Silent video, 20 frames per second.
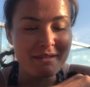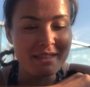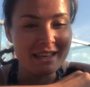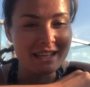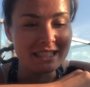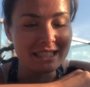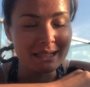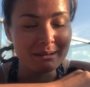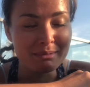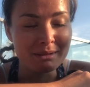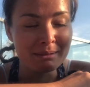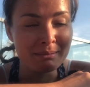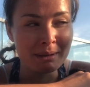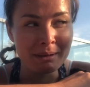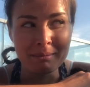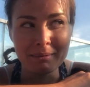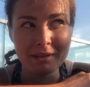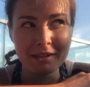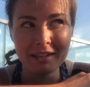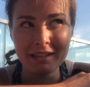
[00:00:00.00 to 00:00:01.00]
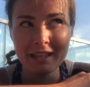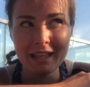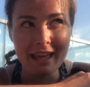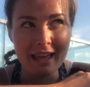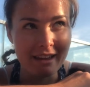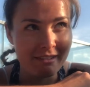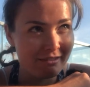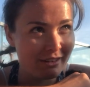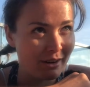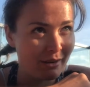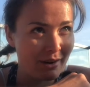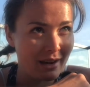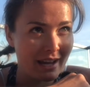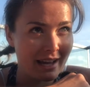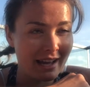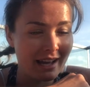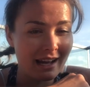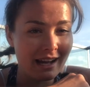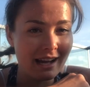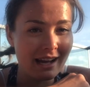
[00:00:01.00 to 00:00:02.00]
and there's heaps of people
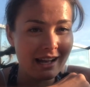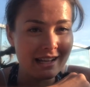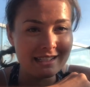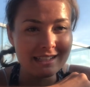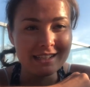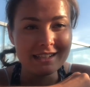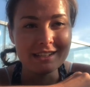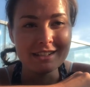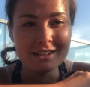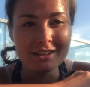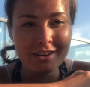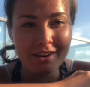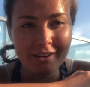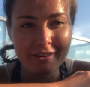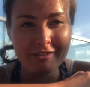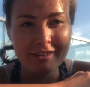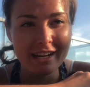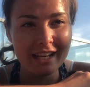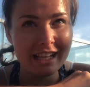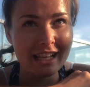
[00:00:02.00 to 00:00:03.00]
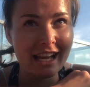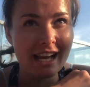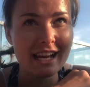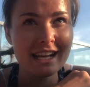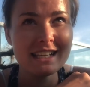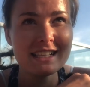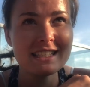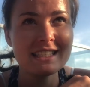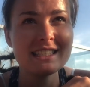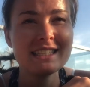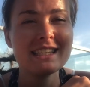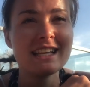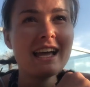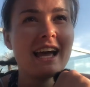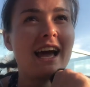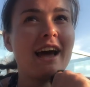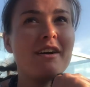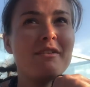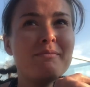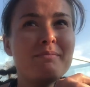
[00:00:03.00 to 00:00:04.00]
everywhere. I did not realize
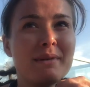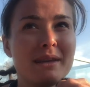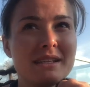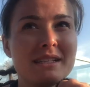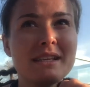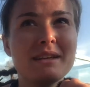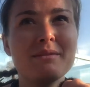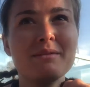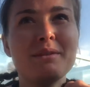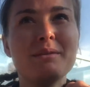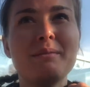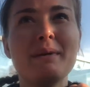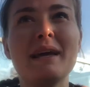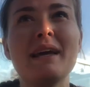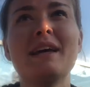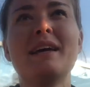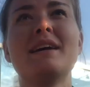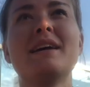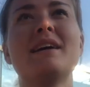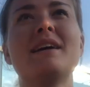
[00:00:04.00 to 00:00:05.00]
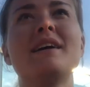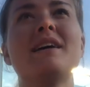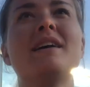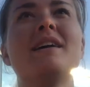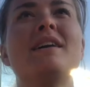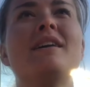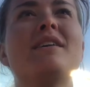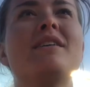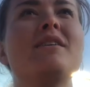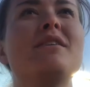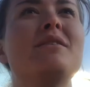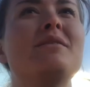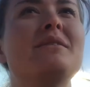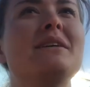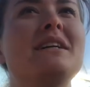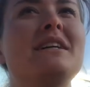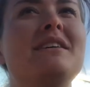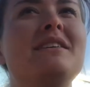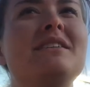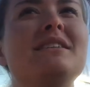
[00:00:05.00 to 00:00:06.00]
how busy it would be. Oh my
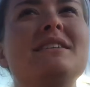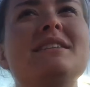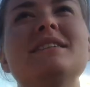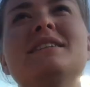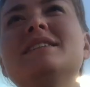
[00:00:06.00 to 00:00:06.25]
god,